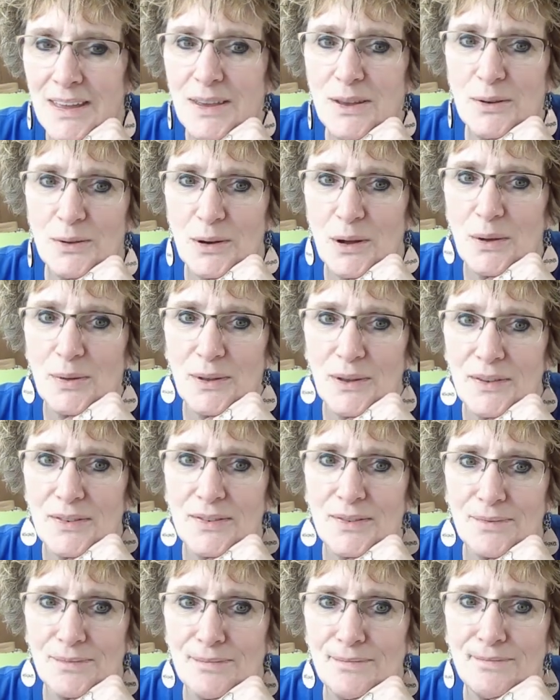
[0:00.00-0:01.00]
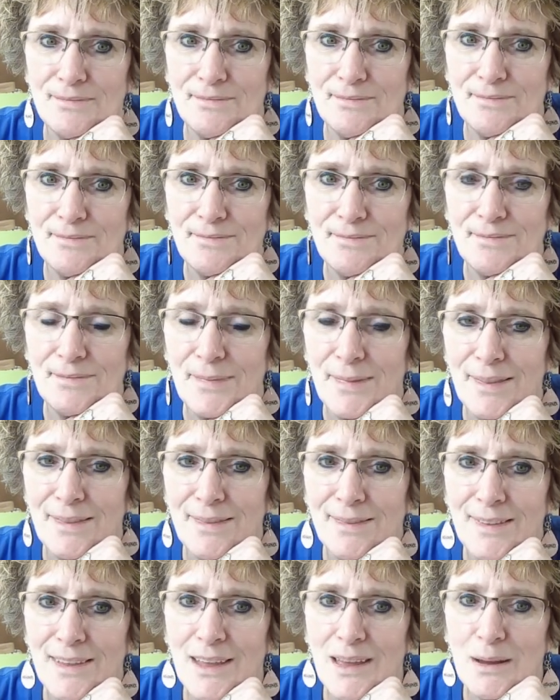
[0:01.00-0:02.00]
You know this.
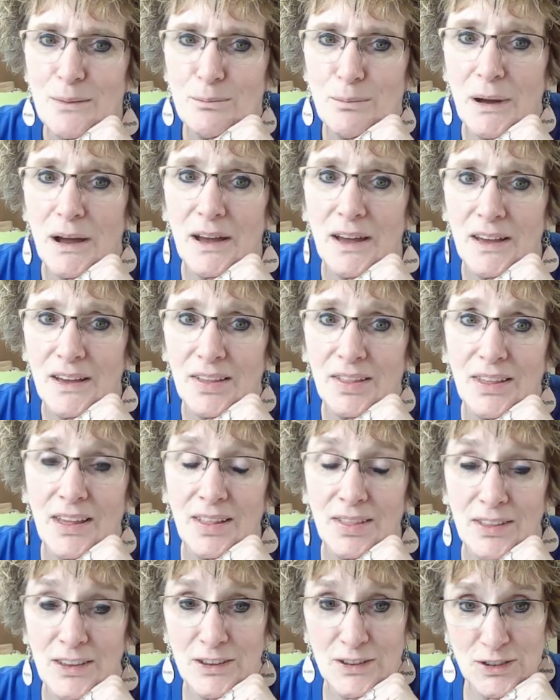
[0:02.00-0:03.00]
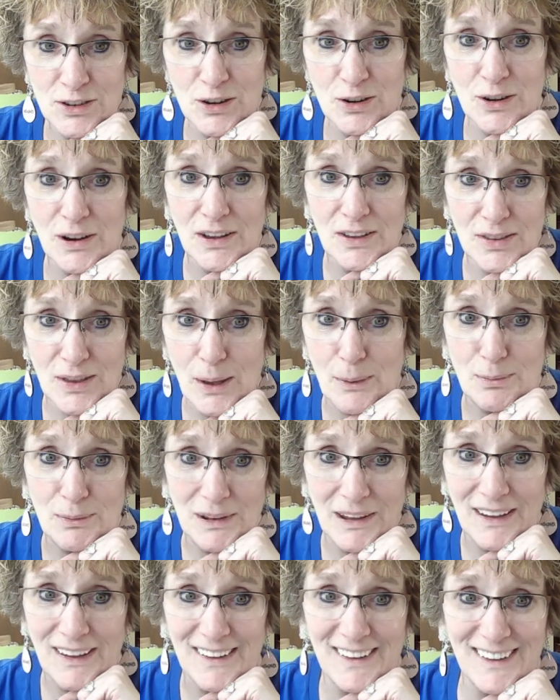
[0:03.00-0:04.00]
But at least you're
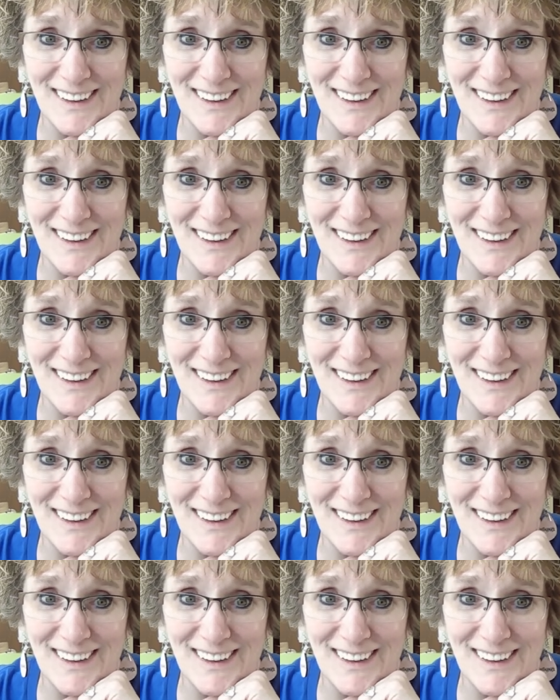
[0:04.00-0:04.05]
accepting.